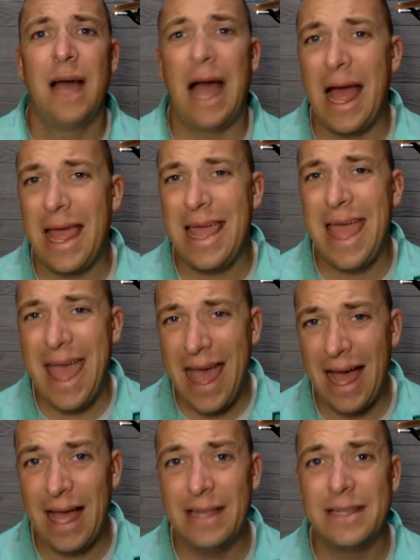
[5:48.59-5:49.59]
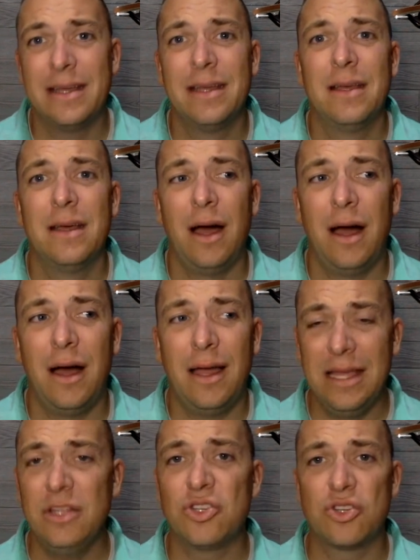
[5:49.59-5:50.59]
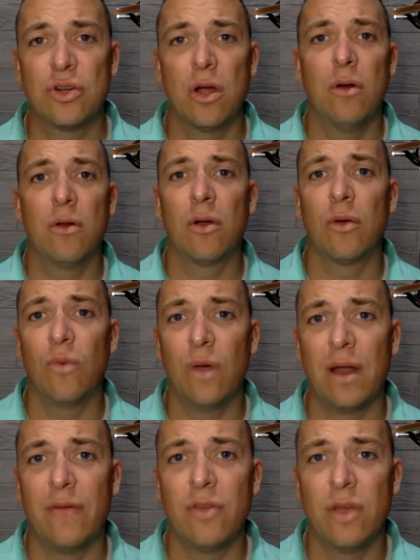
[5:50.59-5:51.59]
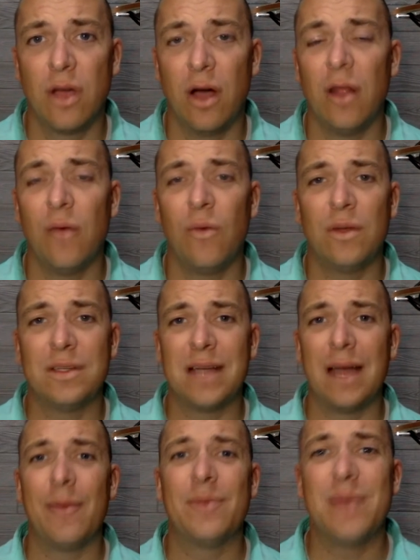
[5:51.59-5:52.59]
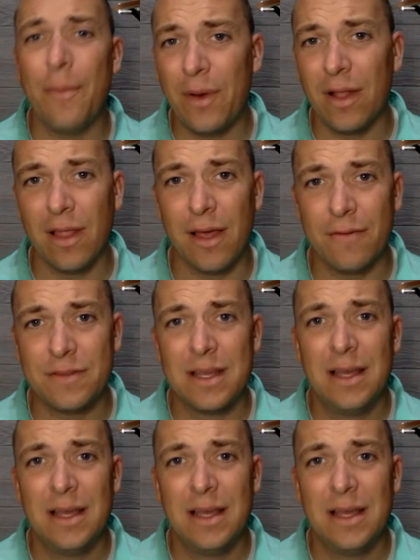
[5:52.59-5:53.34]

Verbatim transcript: I had uh, heat stroke or whatever you call it one time. I was up in a lift.